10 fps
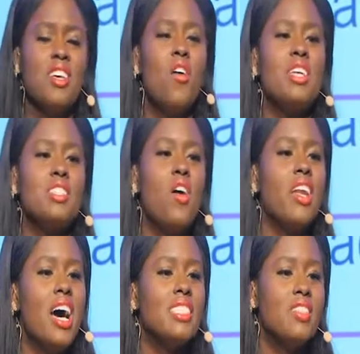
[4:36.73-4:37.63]
So it's
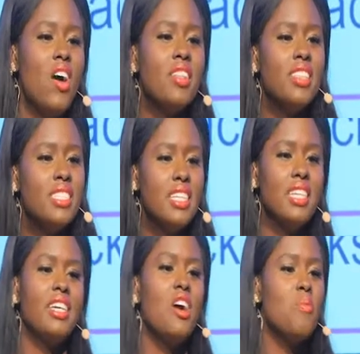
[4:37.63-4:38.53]
on us to
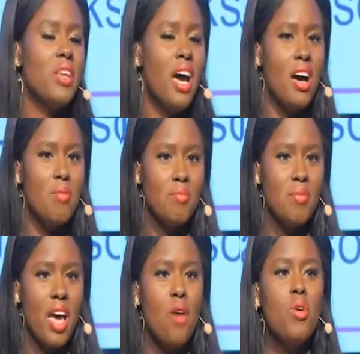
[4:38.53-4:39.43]
authentically open up.
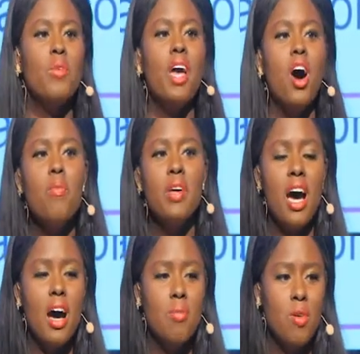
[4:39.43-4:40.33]
And when we
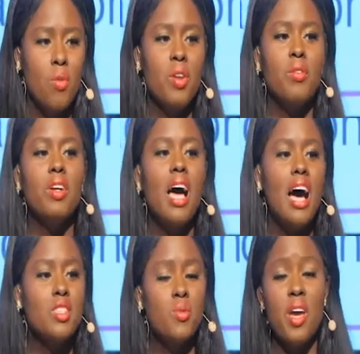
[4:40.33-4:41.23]
open up, we
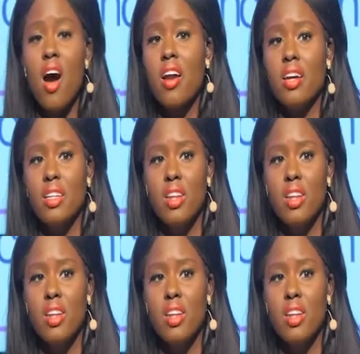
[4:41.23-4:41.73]
realize we aren't